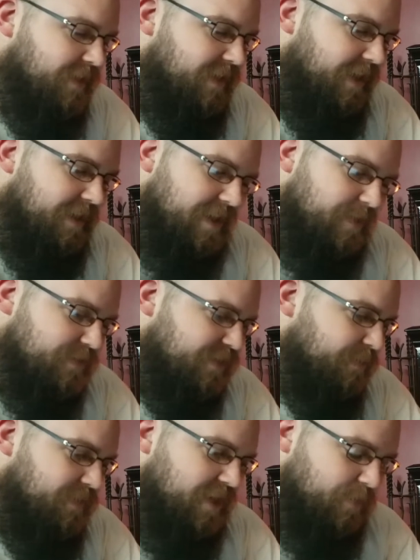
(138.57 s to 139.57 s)
And that was
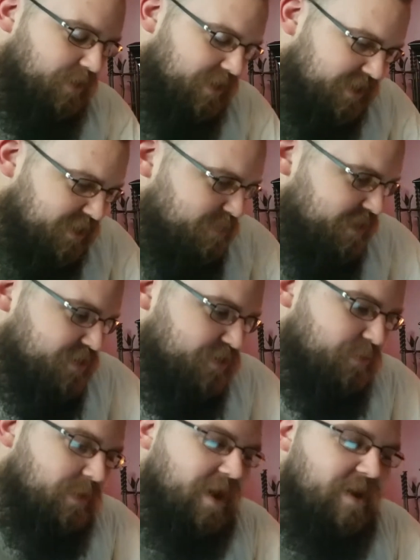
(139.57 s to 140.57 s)
something I wanted to commit
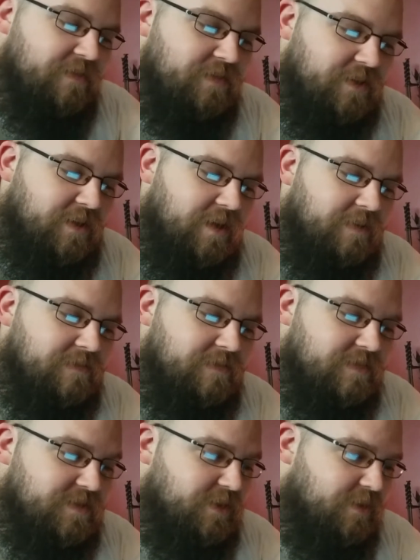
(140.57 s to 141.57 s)
to right off the cuff.
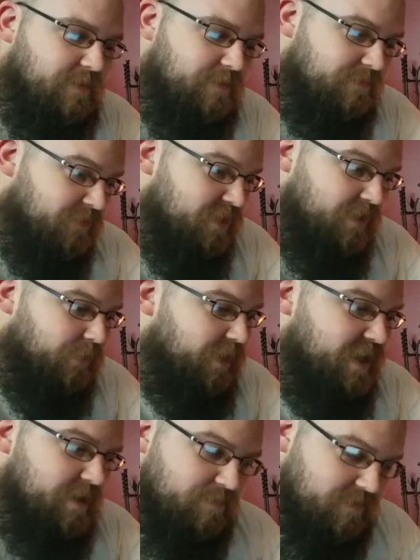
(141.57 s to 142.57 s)
So
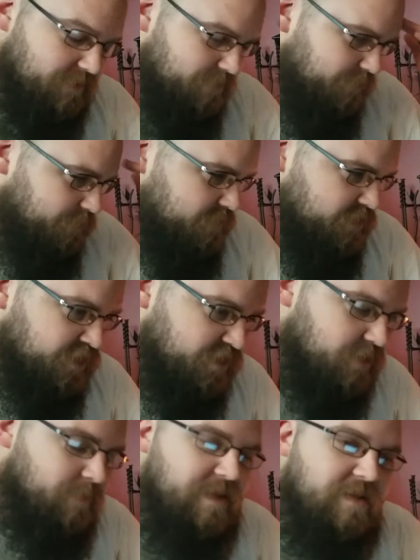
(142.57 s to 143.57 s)
reading it,
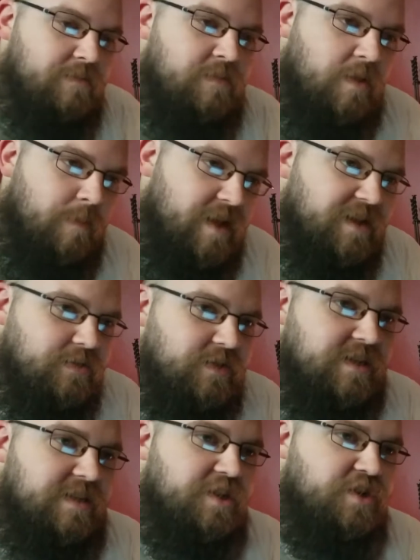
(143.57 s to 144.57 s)
just the mental
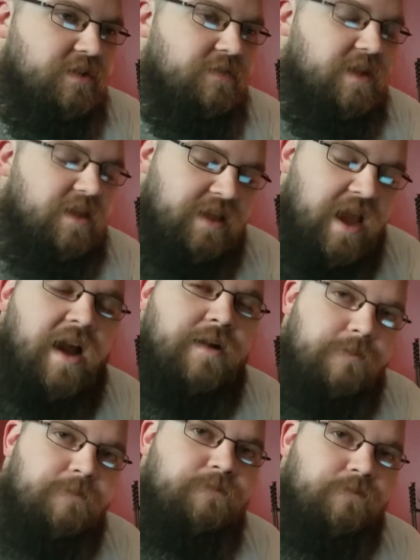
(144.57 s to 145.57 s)
decision of, yeah,
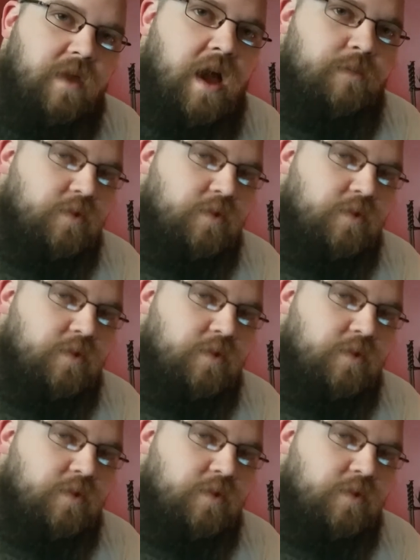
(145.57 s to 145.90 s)
I'm